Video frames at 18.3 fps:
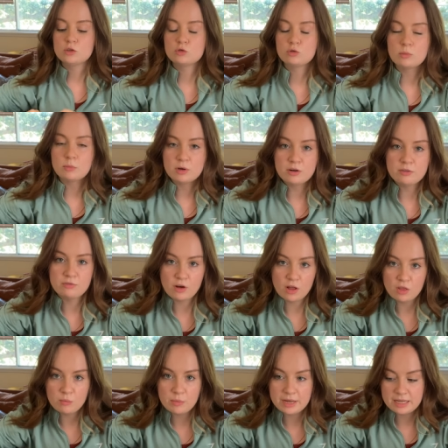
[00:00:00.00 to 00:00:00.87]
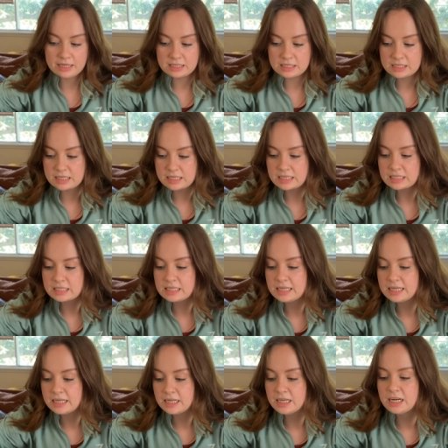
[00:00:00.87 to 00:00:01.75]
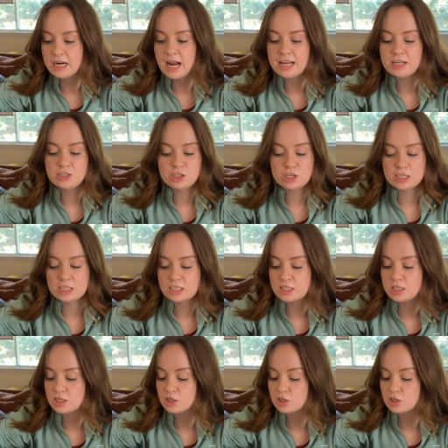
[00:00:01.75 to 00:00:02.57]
So I'm going to follow my instincts here and just